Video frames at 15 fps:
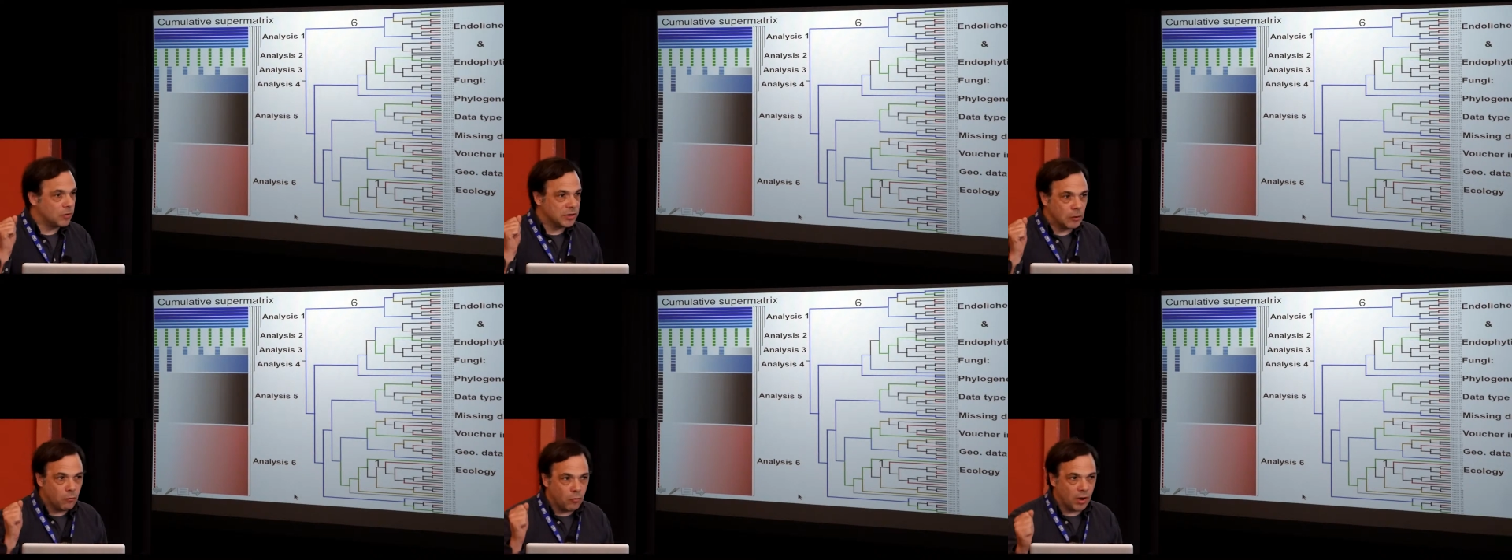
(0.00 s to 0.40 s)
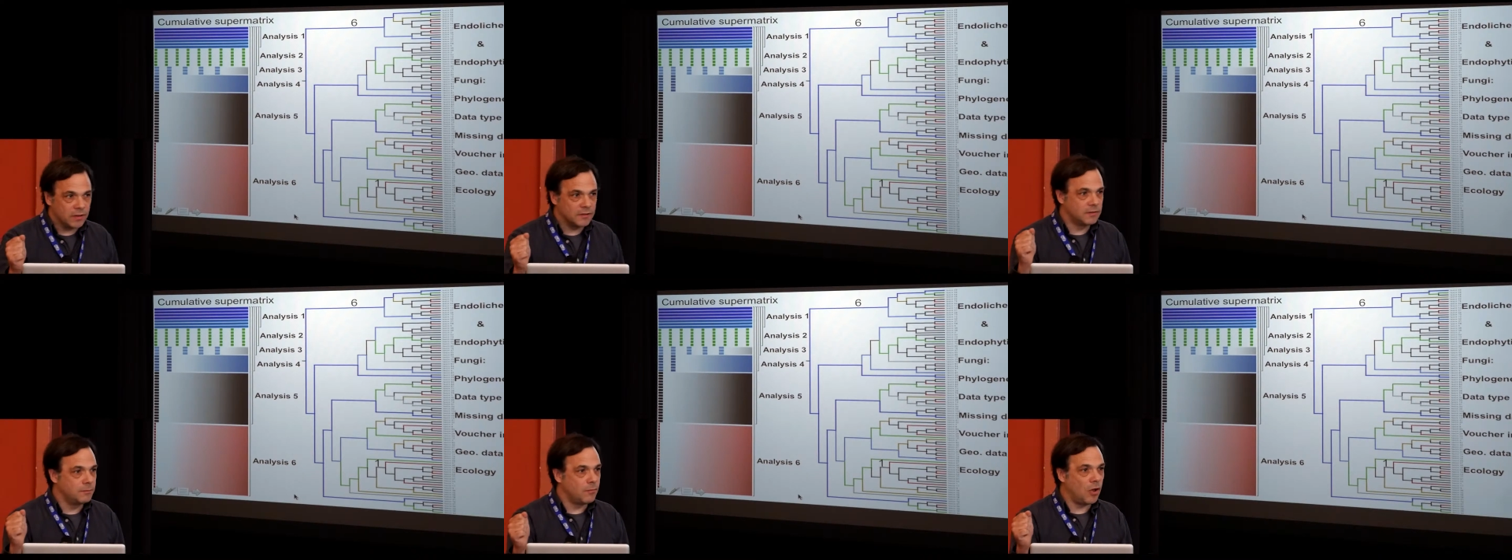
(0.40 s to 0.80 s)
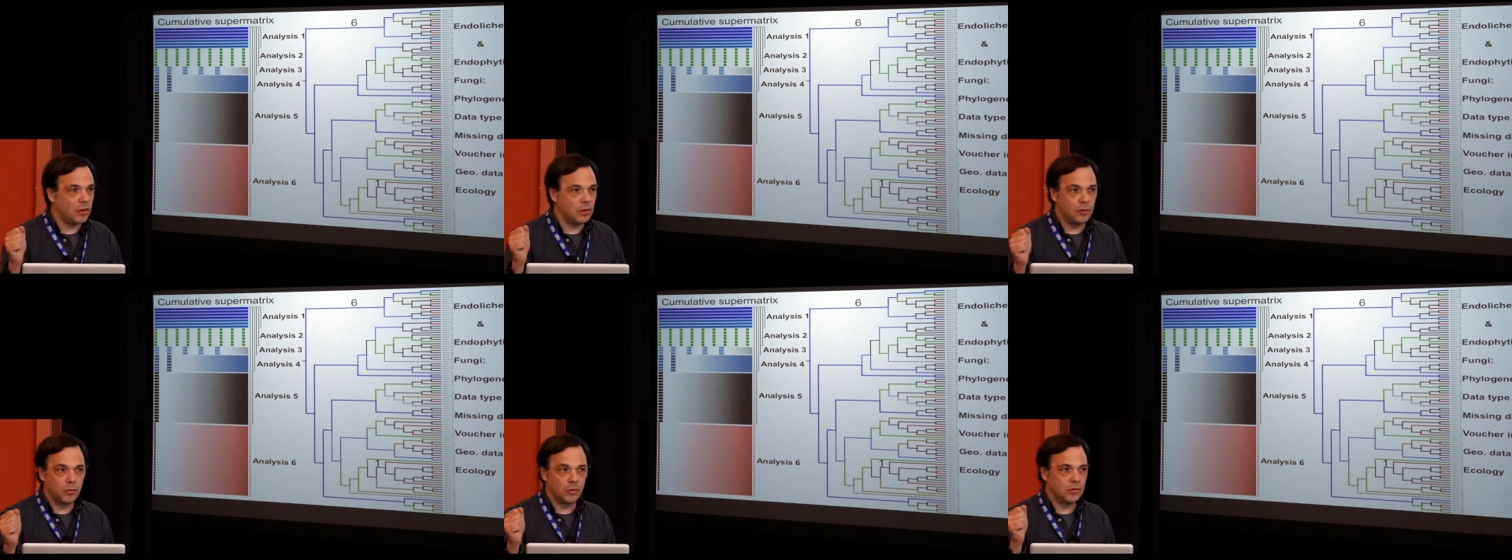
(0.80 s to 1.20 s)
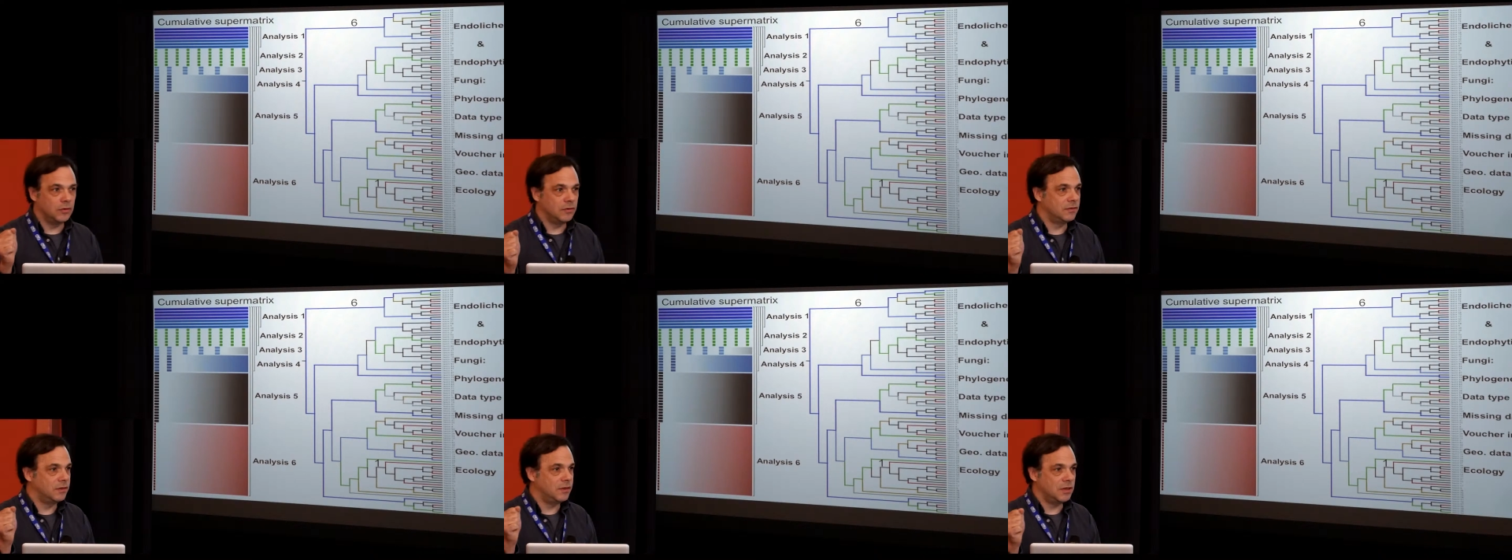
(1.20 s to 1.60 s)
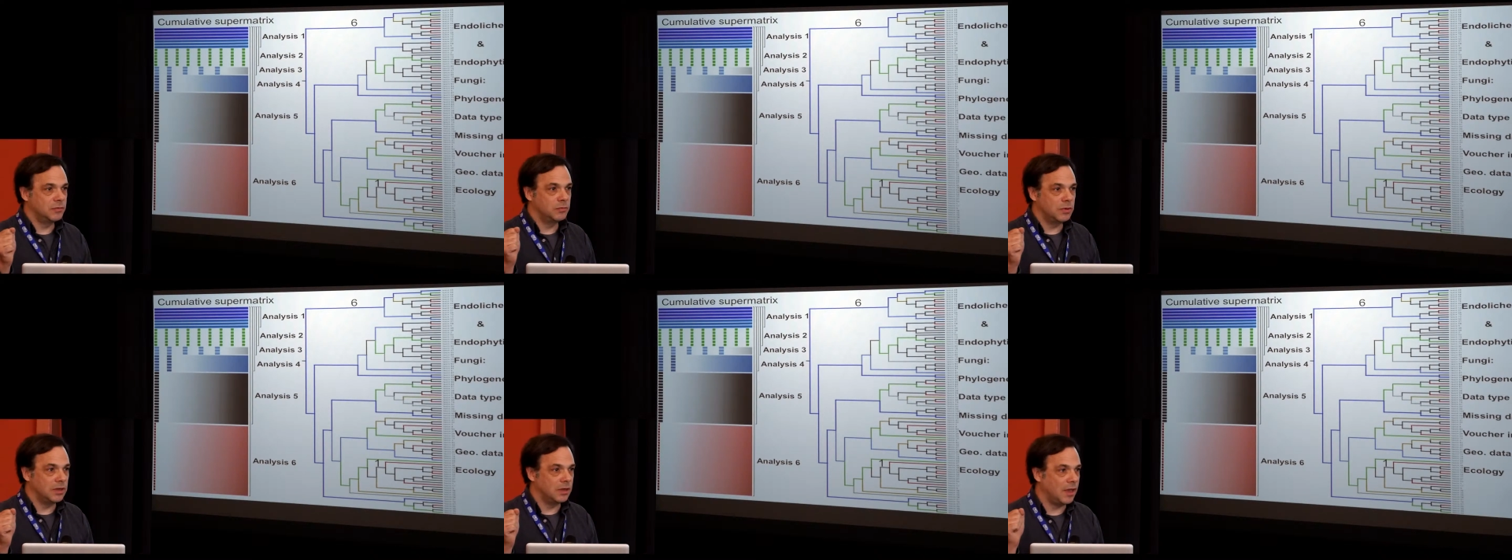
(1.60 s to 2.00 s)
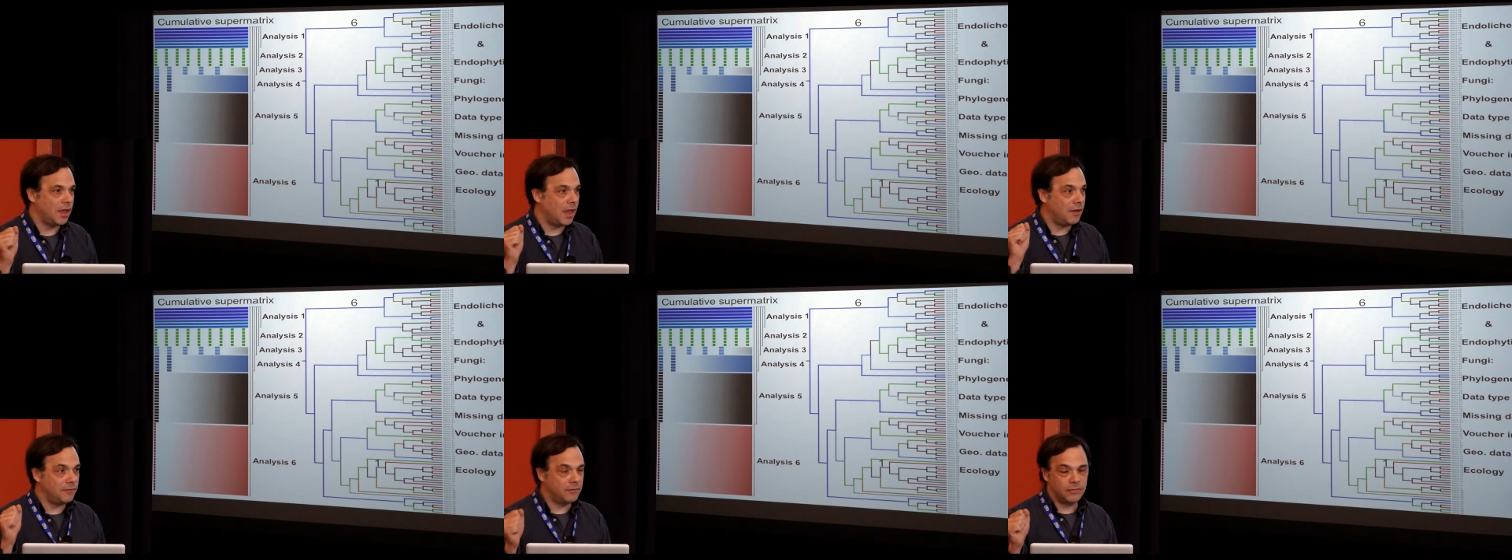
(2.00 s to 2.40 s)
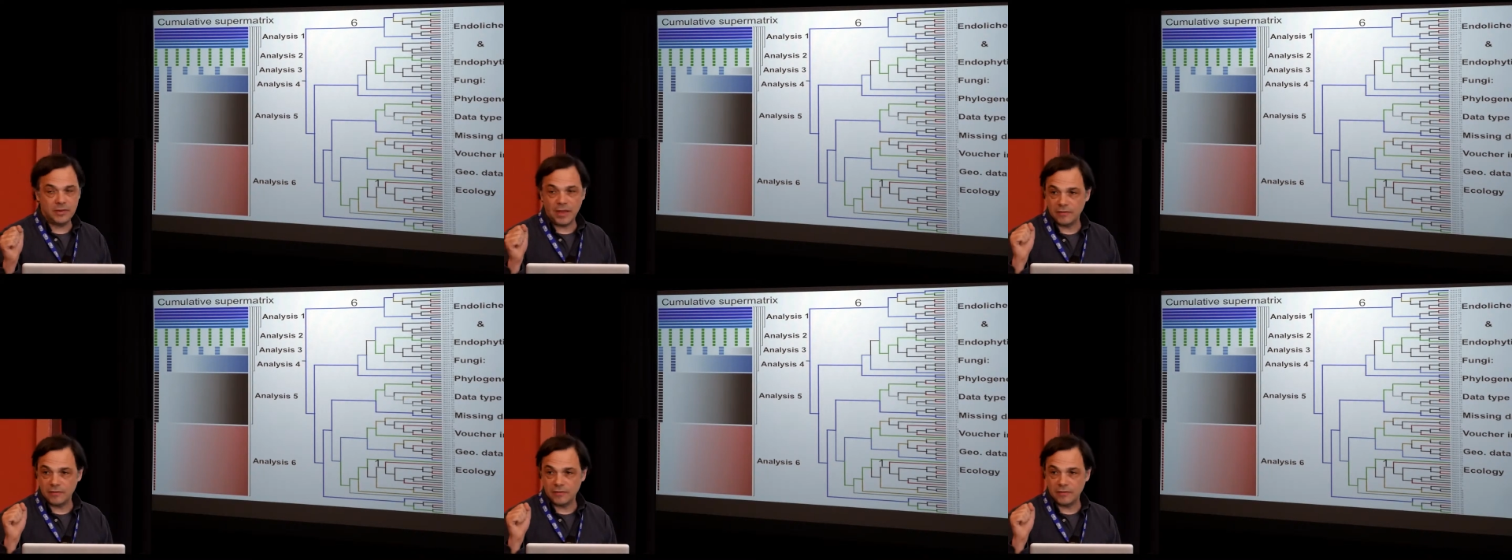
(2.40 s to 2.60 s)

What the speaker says: only one small locus that we have,